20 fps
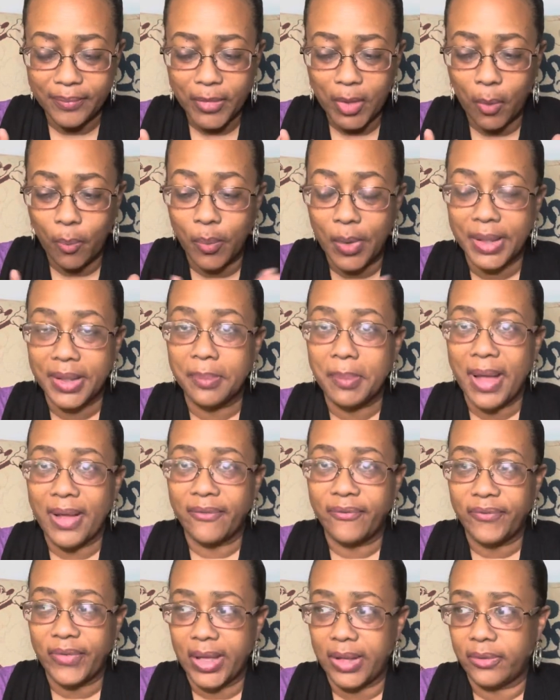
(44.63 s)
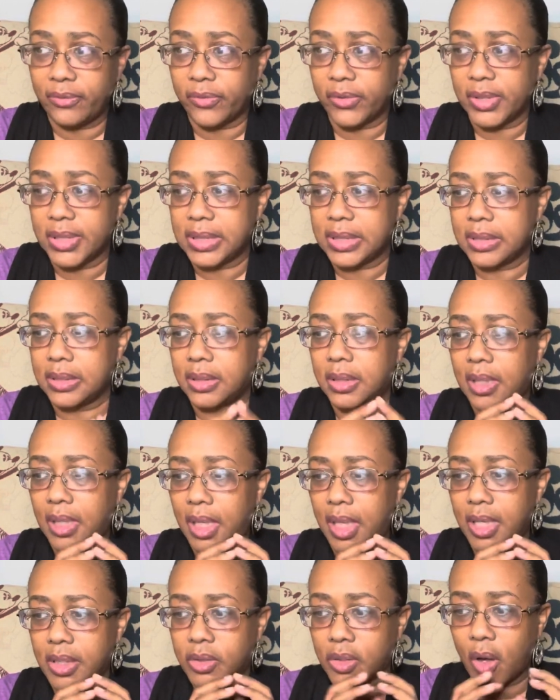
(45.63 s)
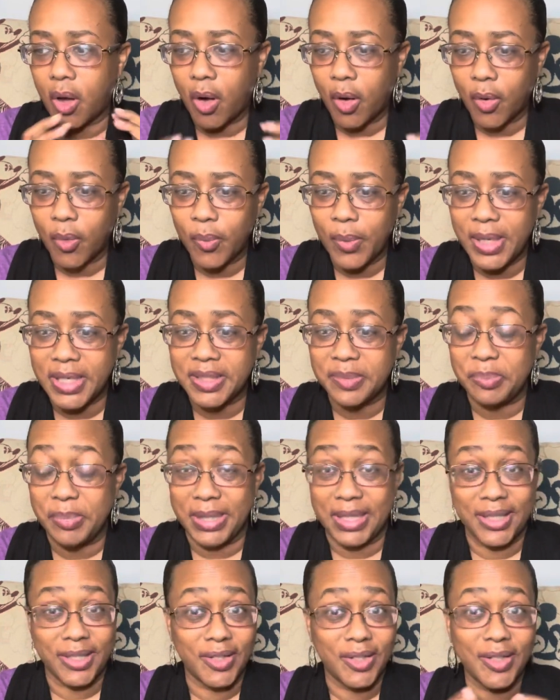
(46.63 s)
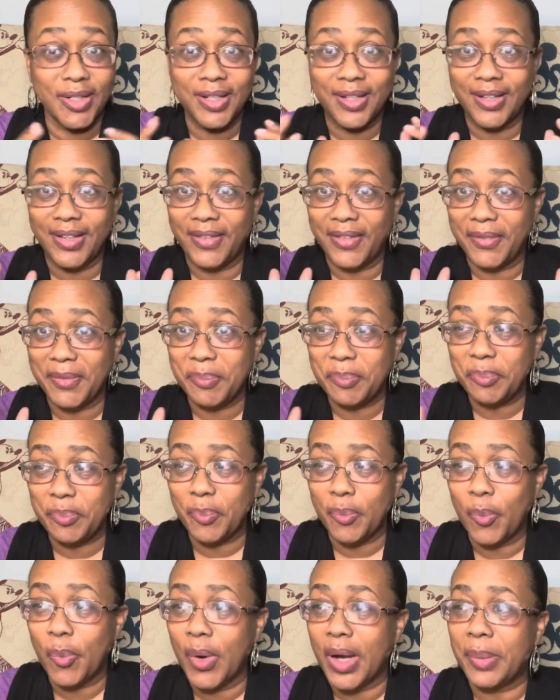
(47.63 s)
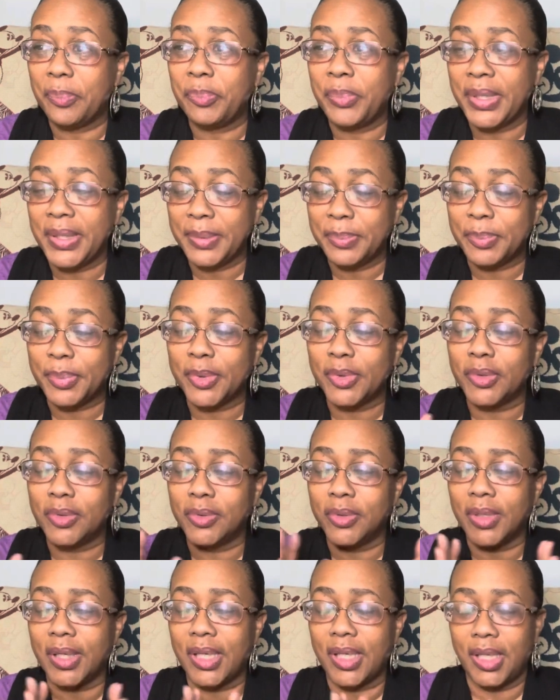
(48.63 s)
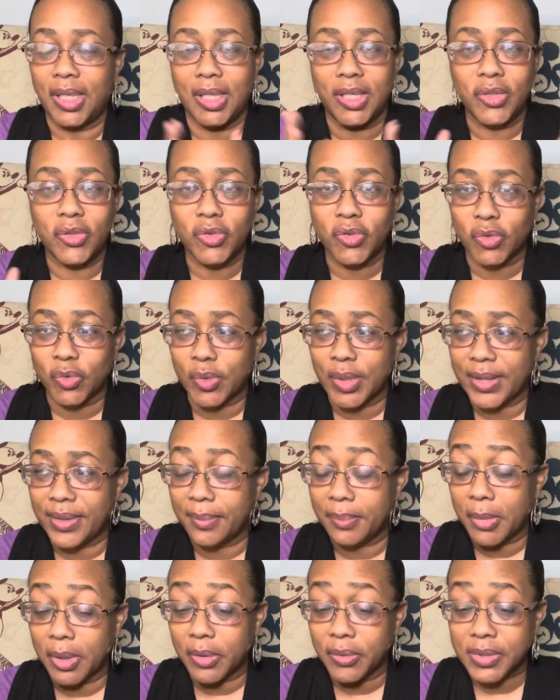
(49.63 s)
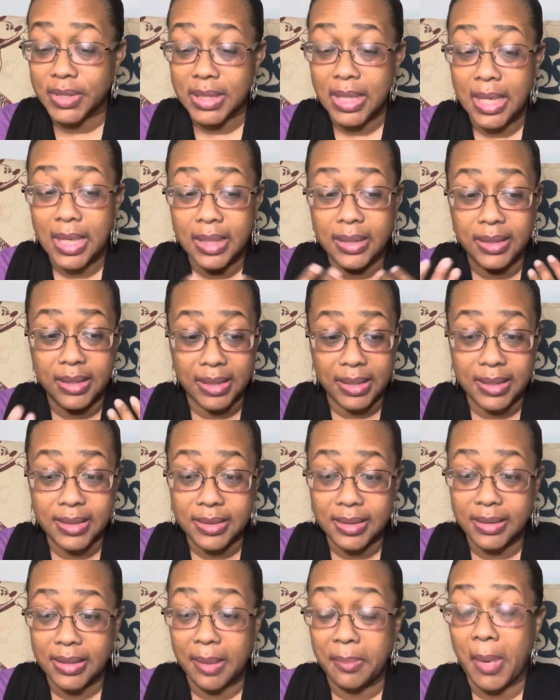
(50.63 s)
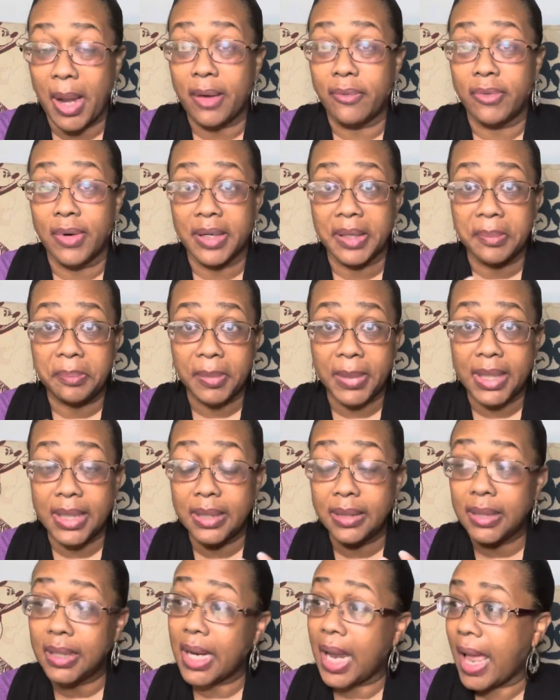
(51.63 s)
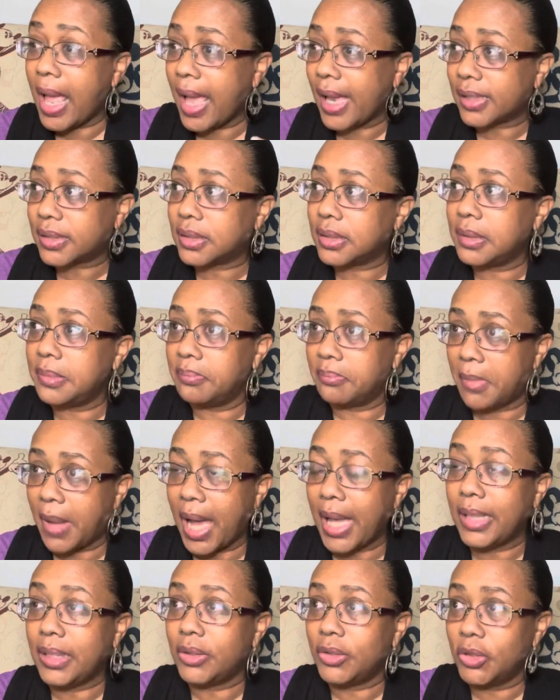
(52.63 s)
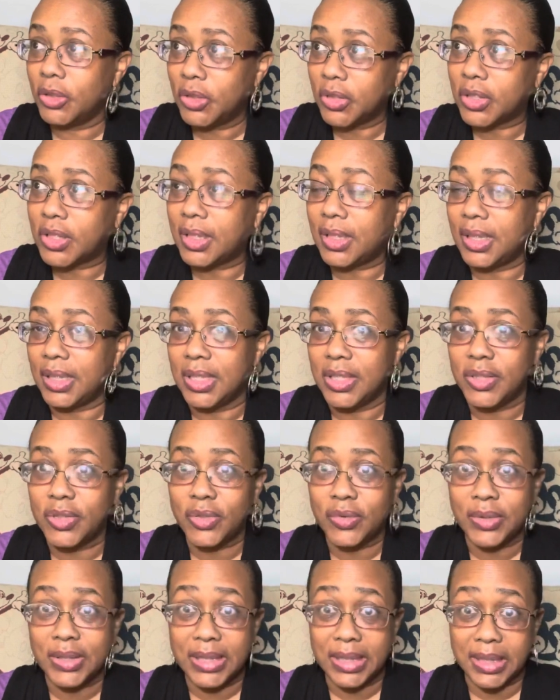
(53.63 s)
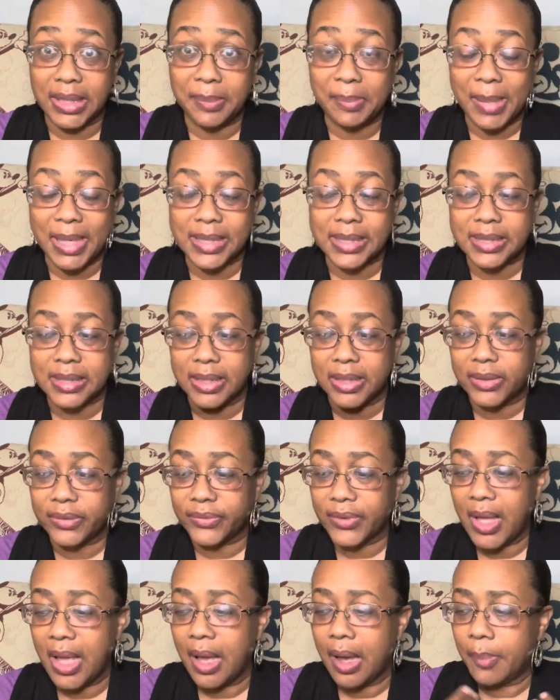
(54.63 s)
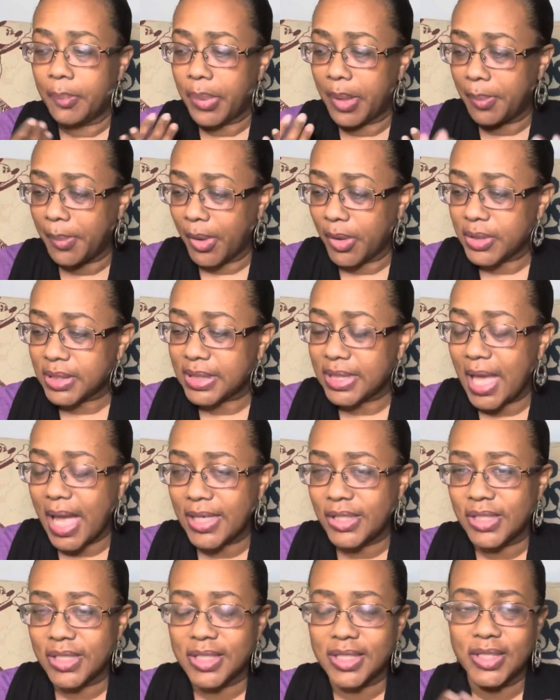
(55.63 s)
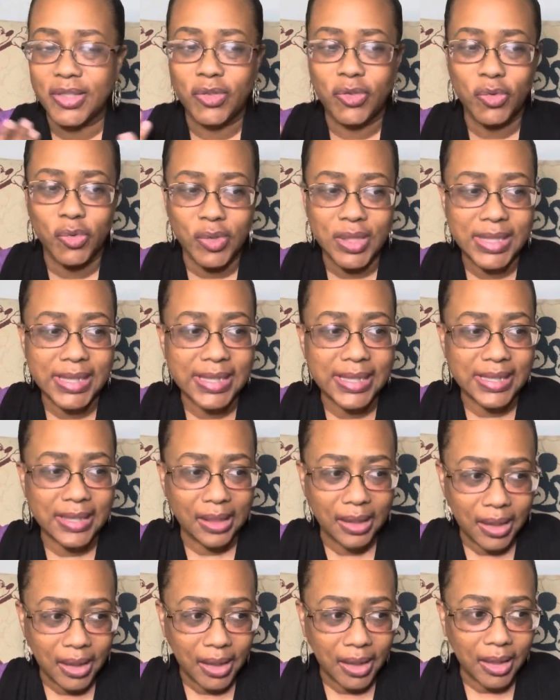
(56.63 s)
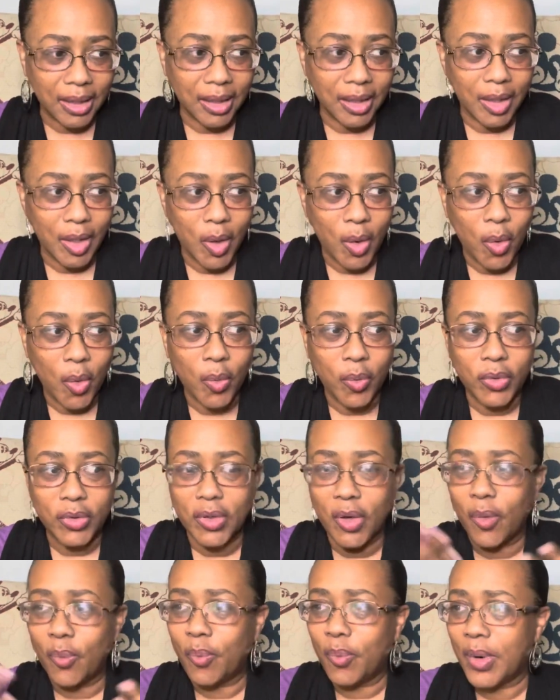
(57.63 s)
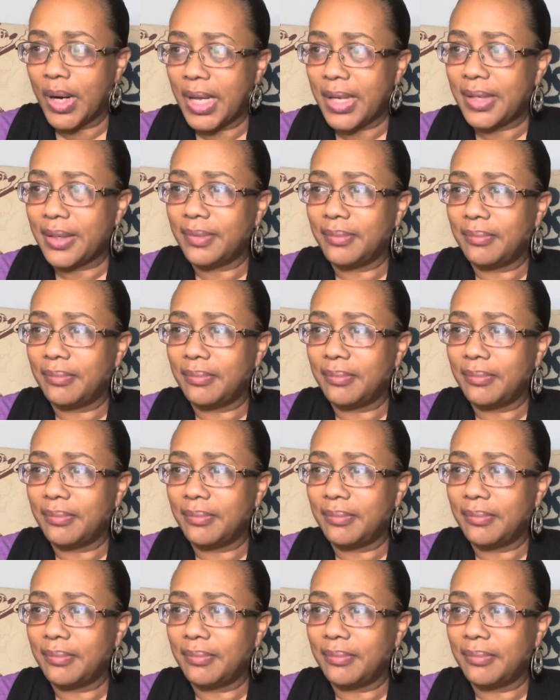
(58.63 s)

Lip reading: one of my favorites has always been what people enjoy the most, things that they might recommend that I actually might look into getting myself. But mostly I just enjoy seeing, you know, what